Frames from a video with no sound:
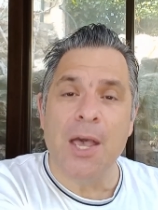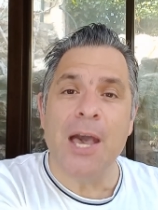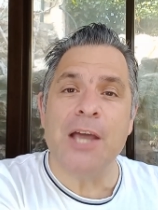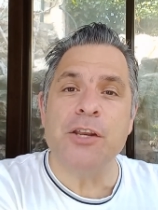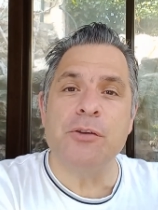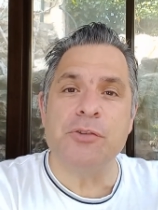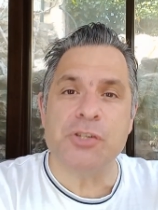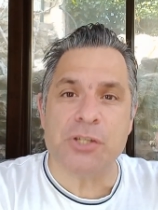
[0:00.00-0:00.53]

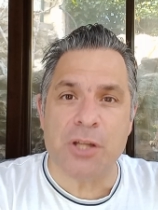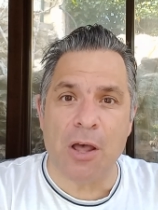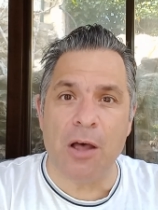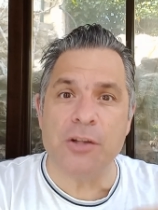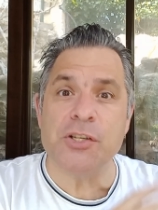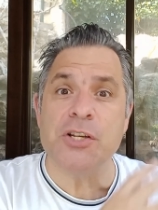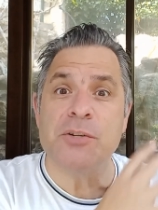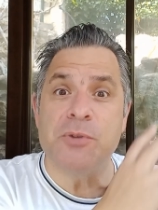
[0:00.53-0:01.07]
And you
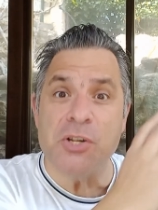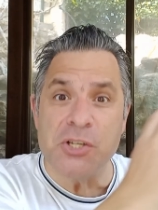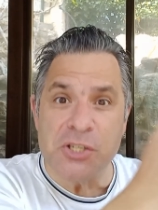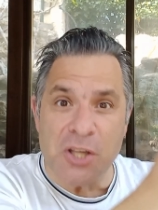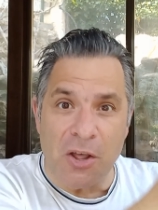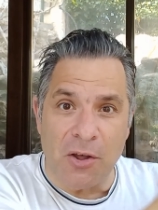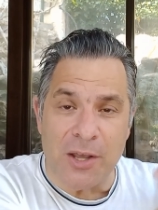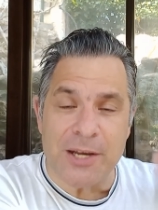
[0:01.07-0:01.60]
start to
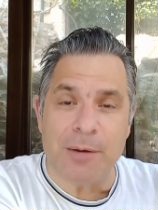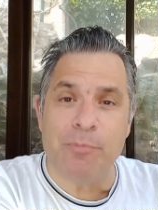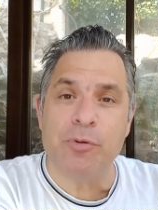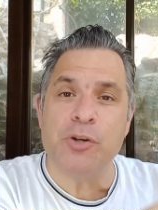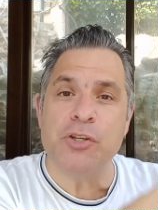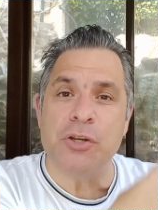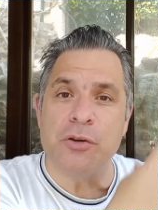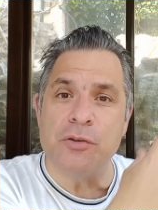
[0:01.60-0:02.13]
design and
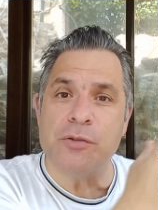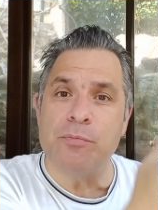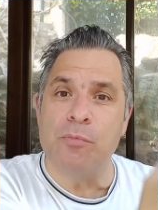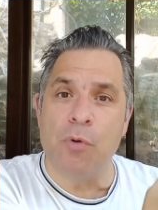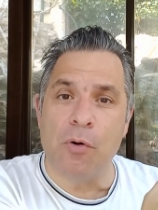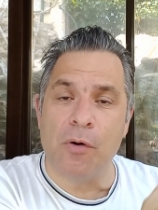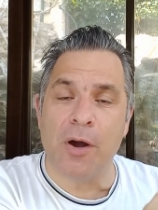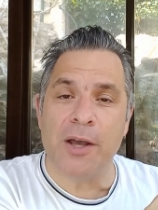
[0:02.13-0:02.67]
produce
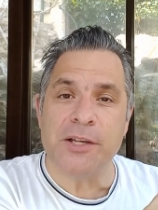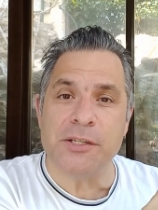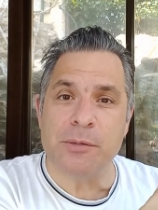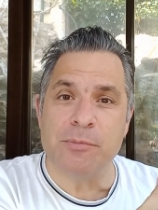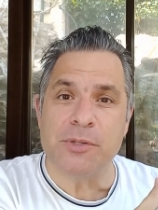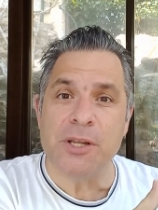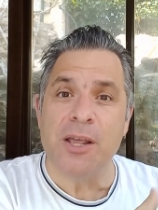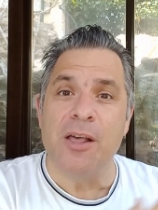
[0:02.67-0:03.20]
more
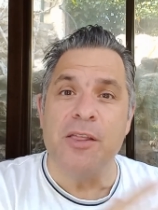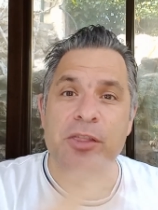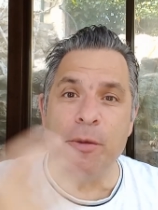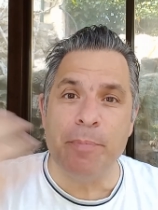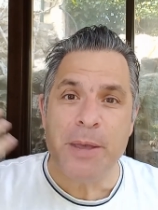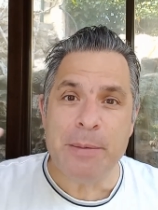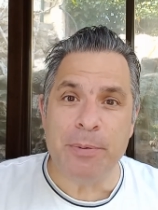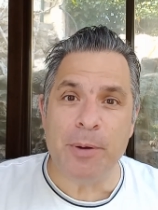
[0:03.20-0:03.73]
items
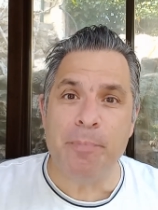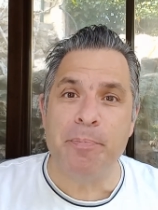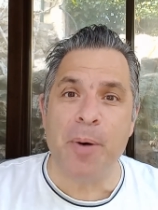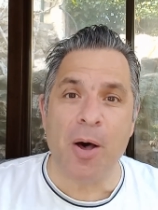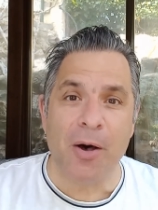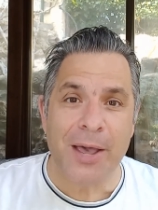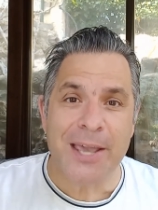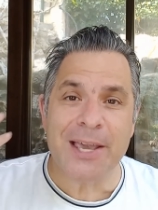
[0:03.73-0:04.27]
that people are
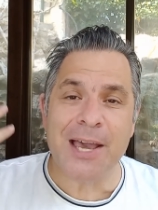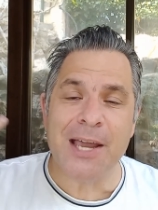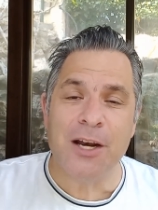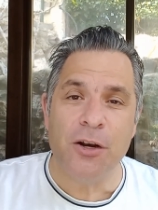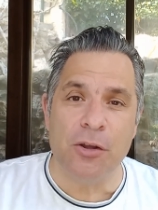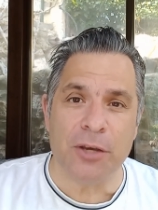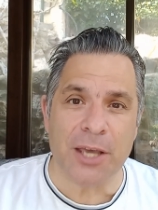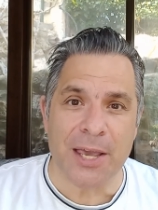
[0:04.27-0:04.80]
buying
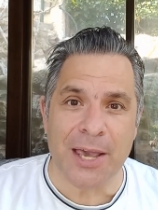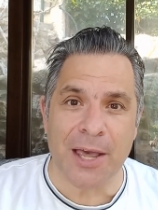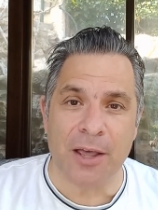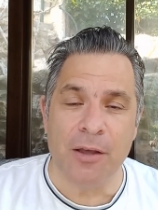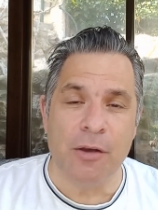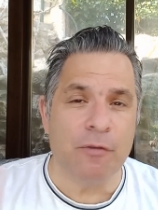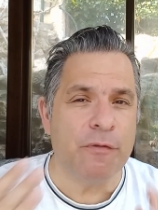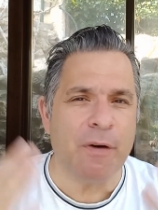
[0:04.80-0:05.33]
and looking at.
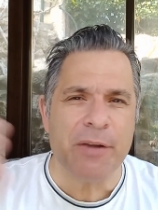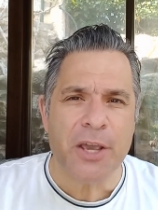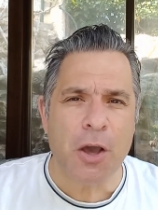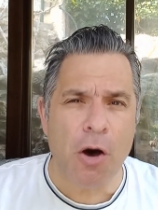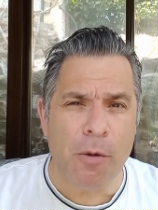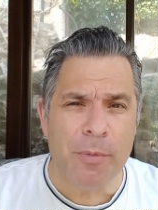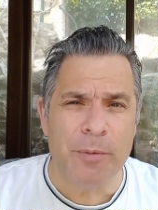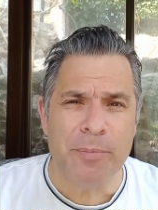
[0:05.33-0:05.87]
Very
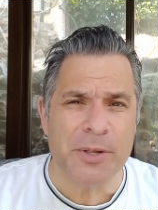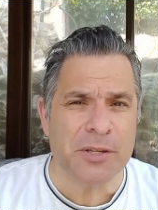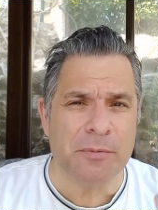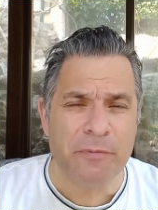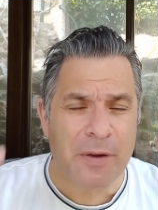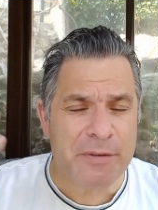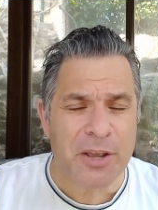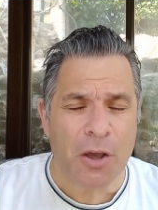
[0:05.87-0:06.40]

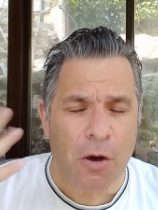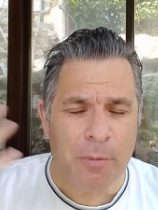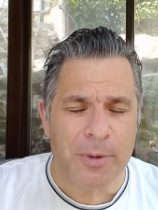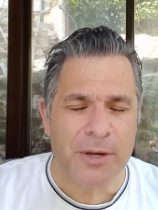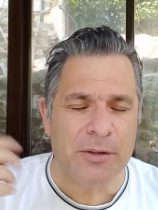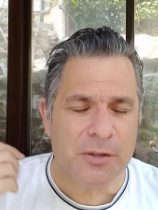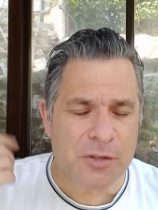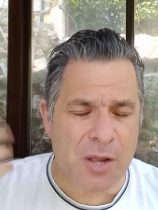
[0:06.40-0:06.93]

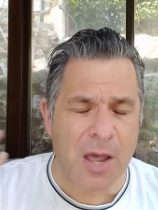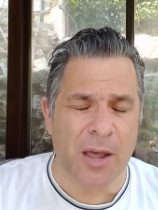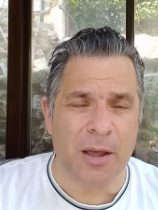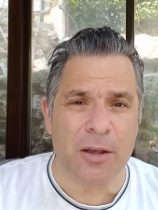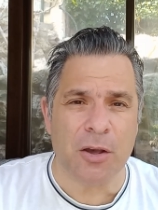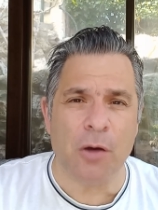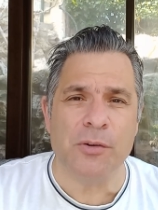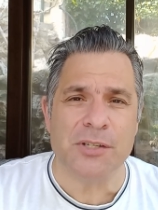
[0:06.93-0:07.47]
common
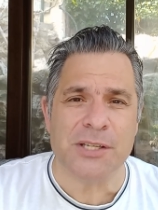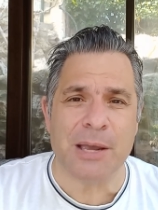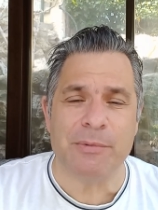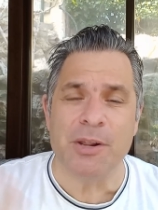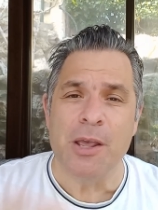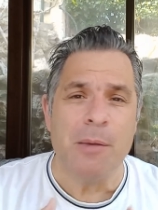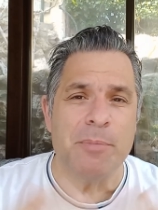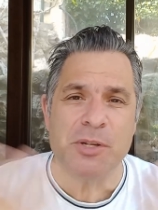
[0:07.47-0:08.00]

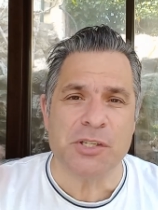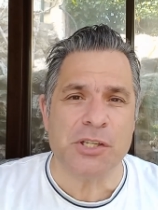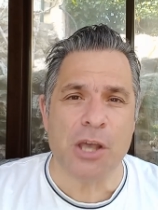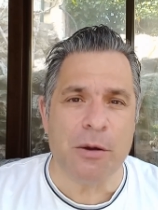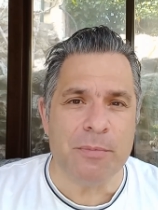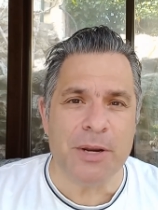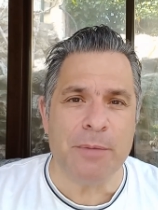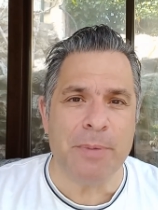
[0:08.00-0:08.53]
concept, but
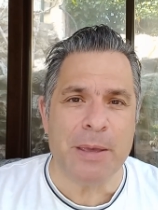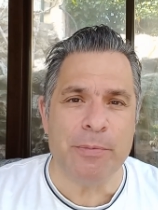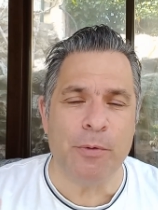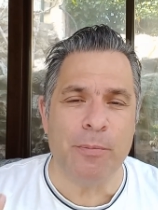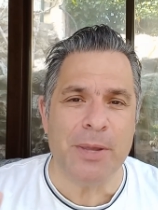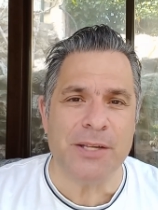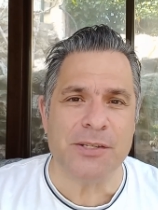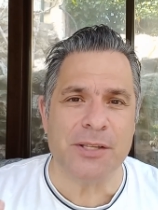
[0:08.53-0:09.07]
so many people
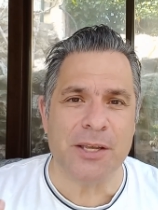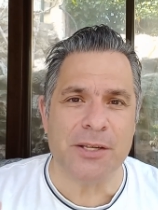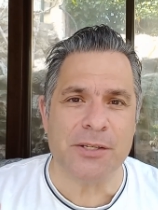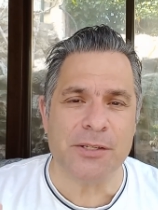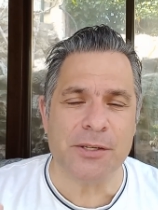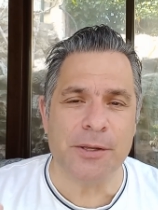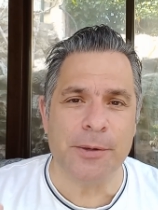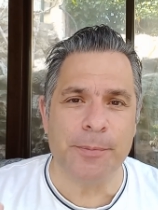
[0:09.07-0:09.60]
miss
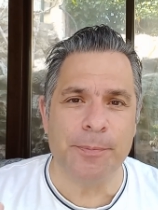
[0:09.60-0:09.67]
this.